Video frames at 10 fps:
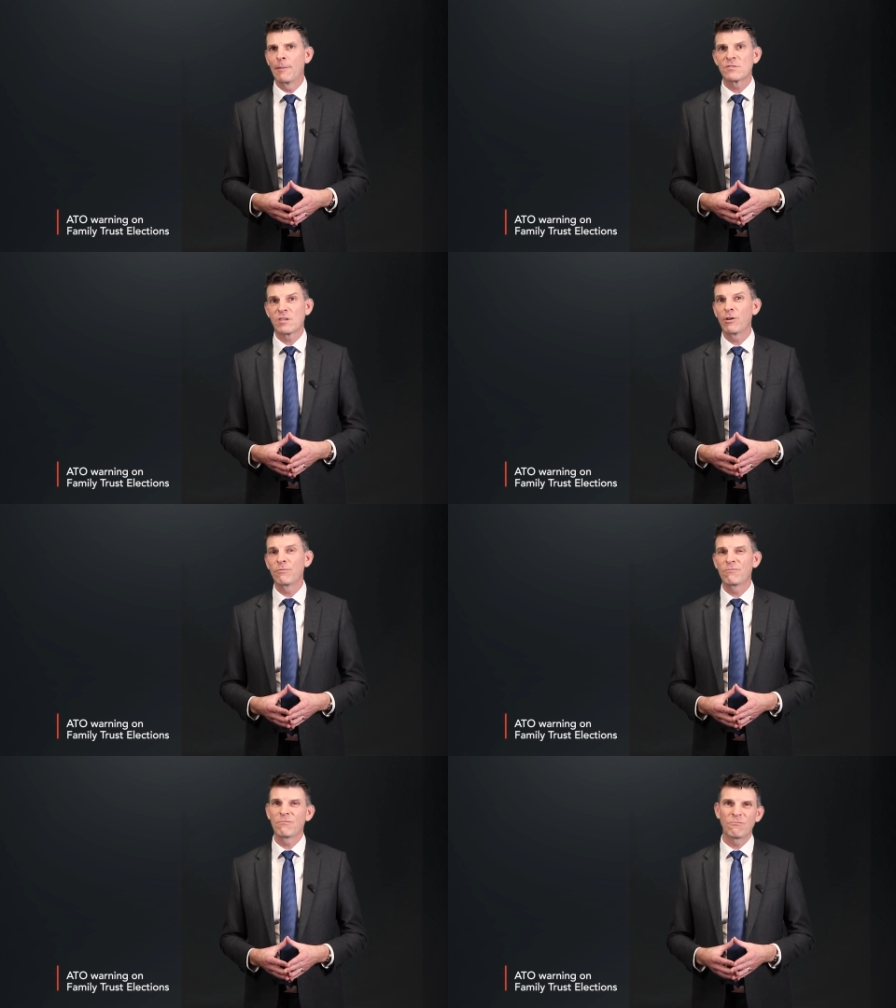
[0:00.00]
So
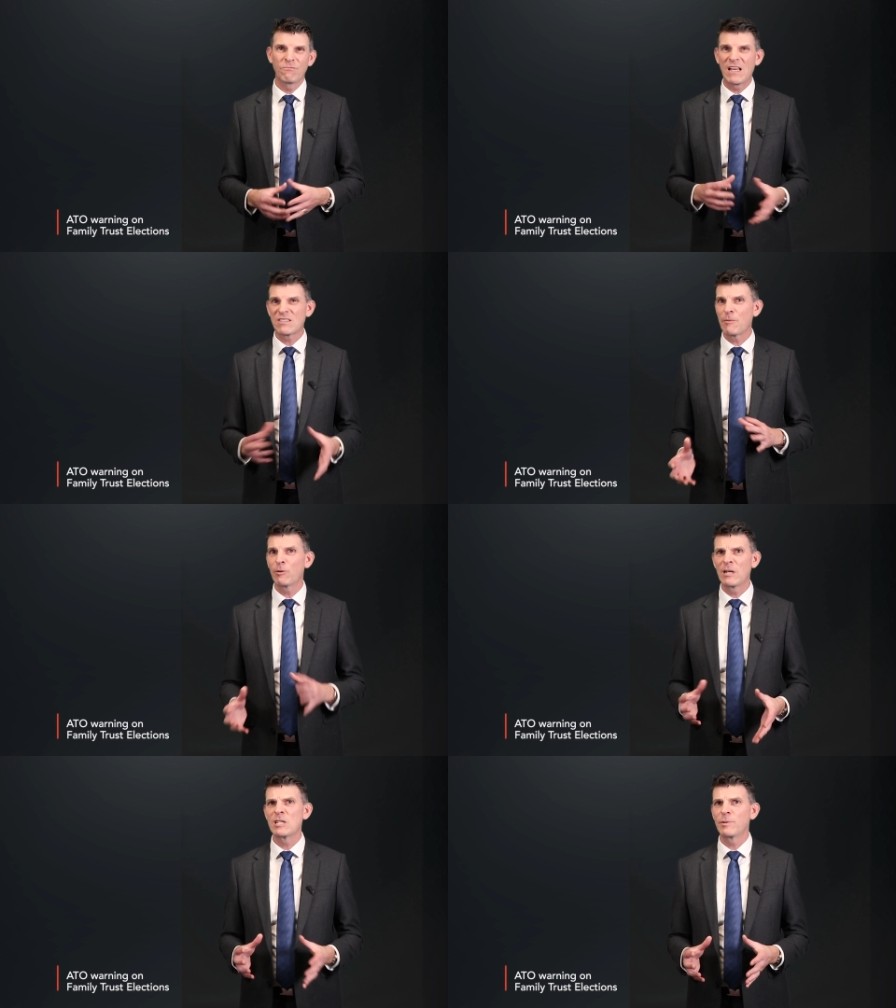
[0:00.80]
that's
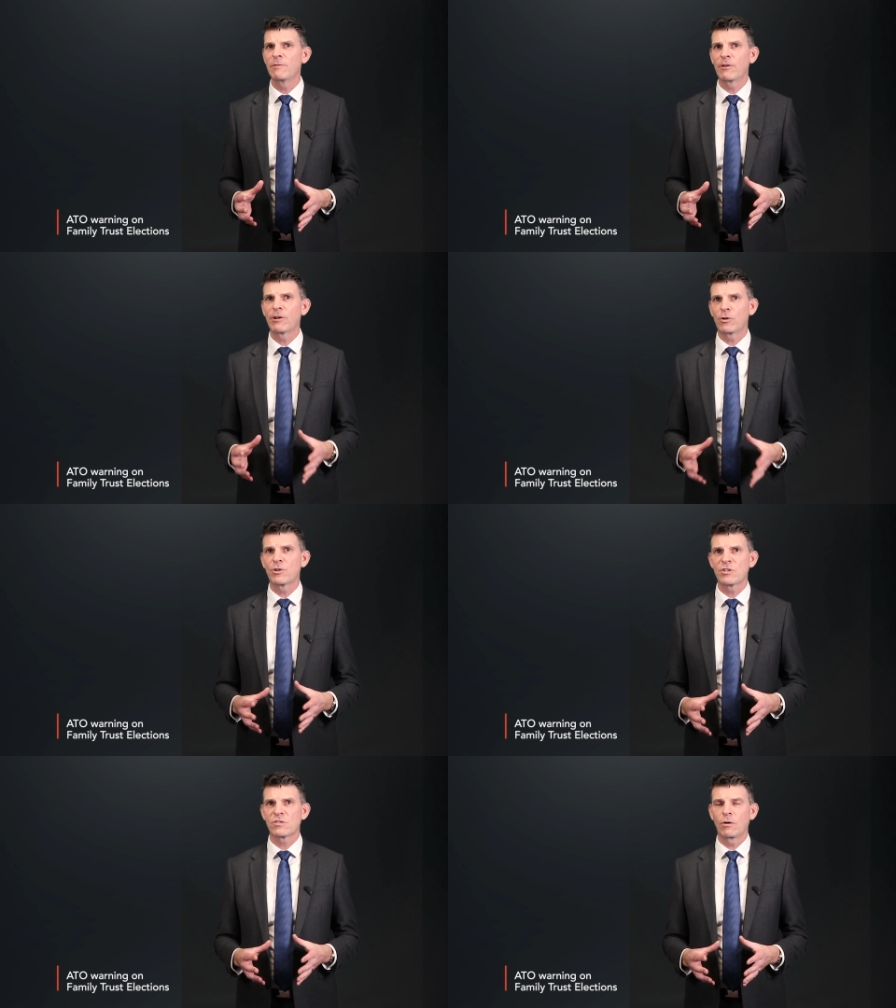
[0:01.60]
something we need to be very
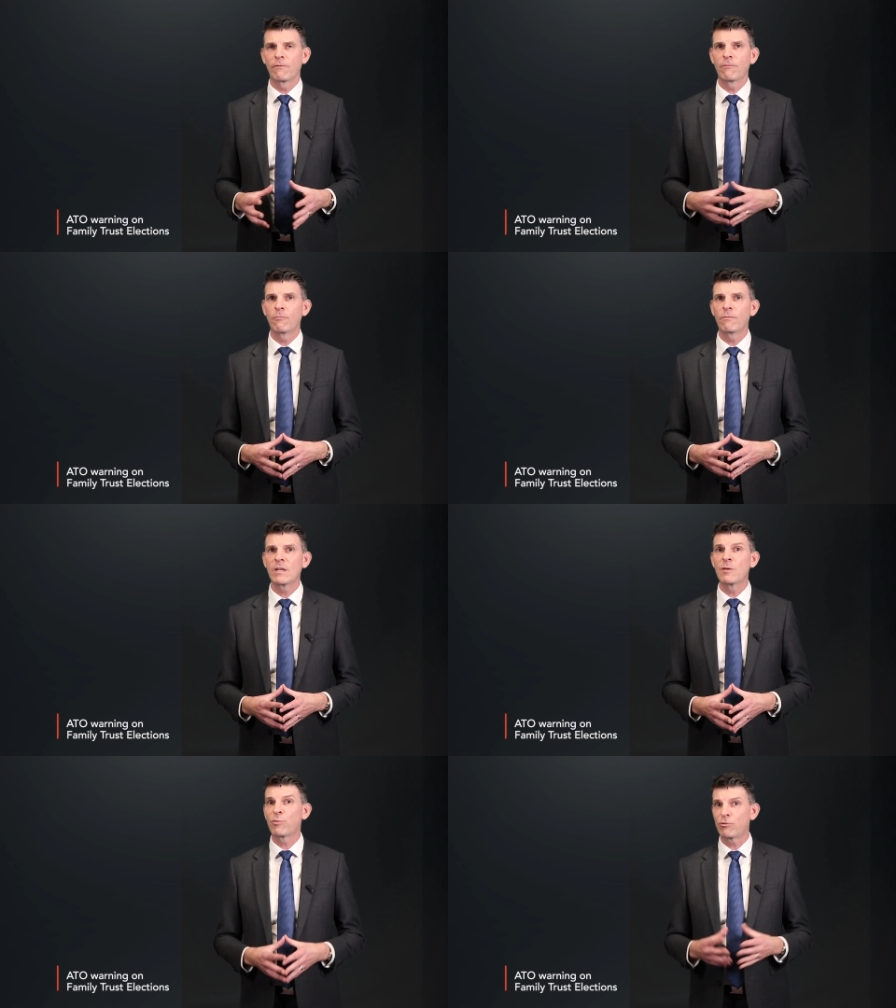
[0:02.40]
conscious of.
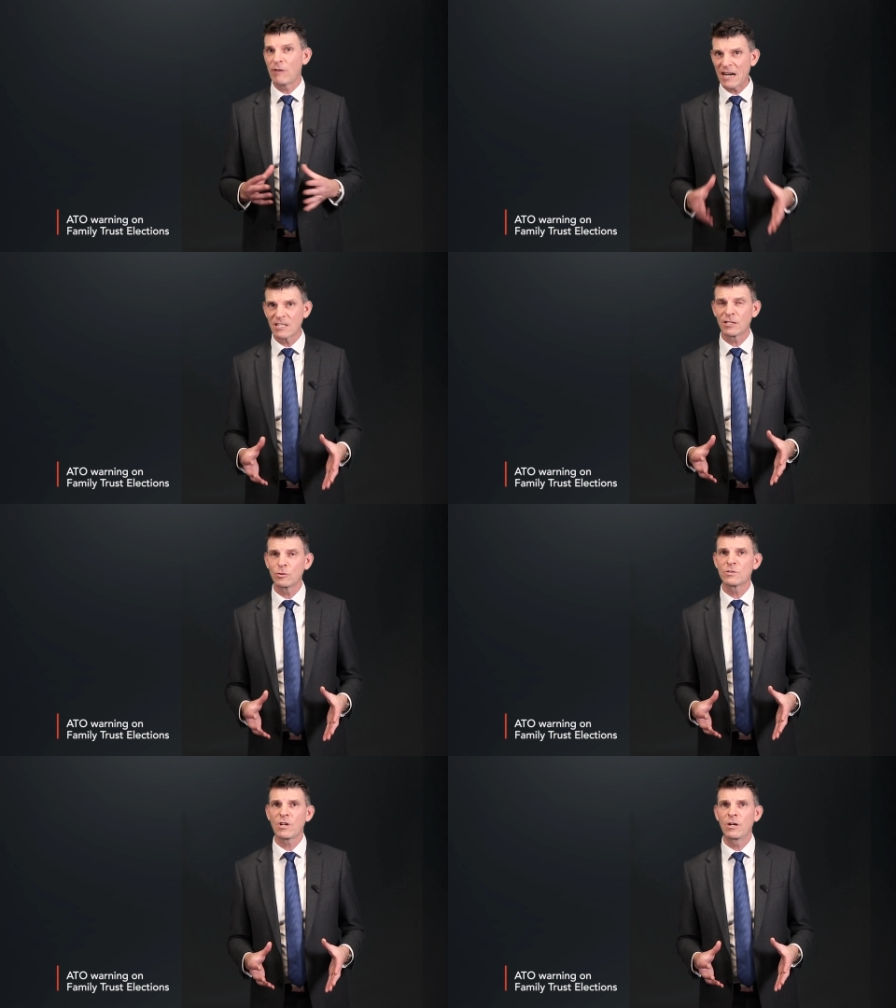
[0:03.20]
In
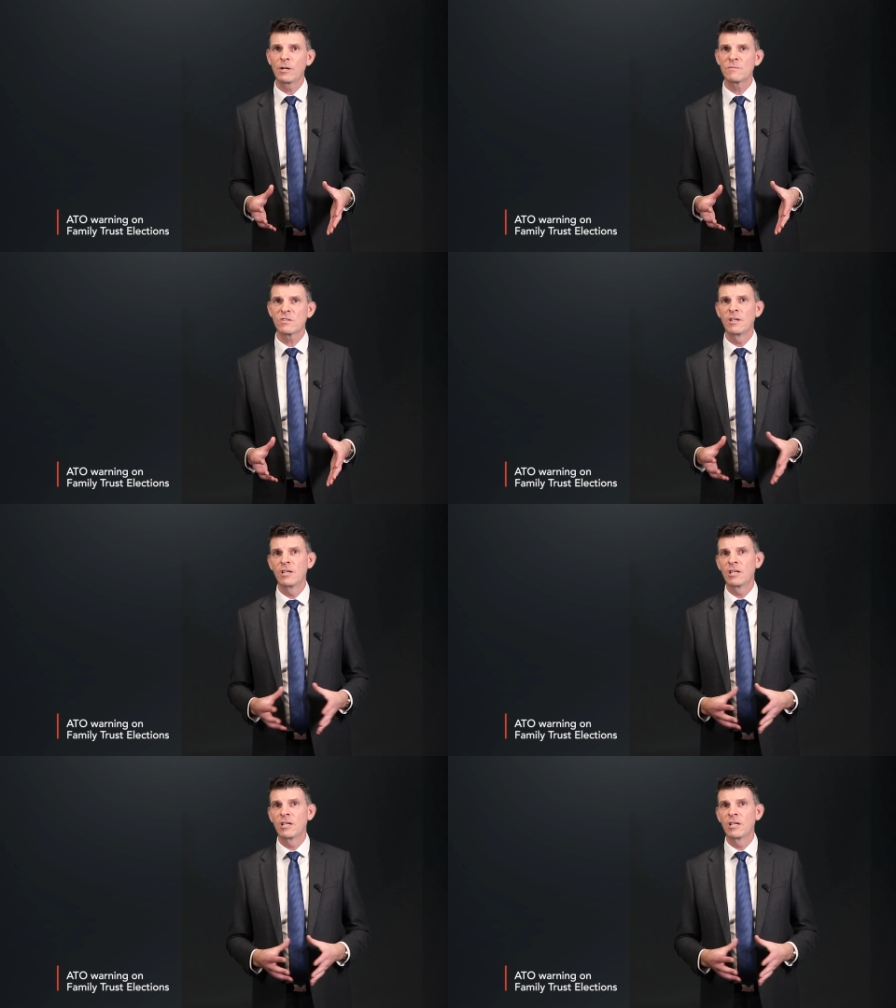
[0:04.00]
practical terms,